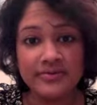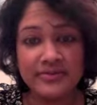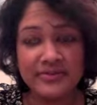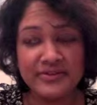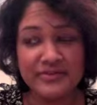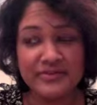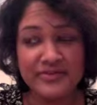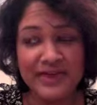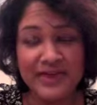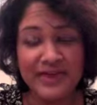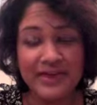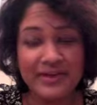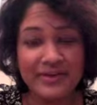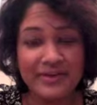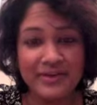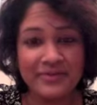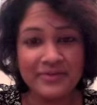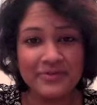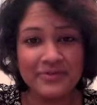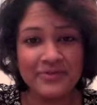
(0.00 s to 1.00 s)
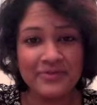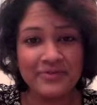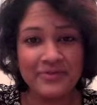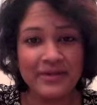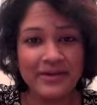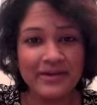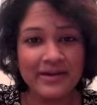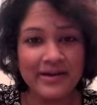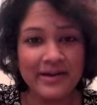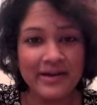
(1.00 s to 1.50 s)
the value of them
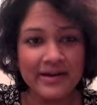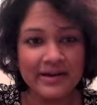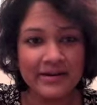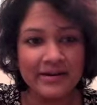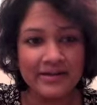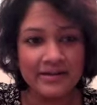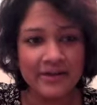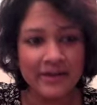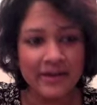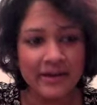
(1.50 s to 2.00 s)
right now.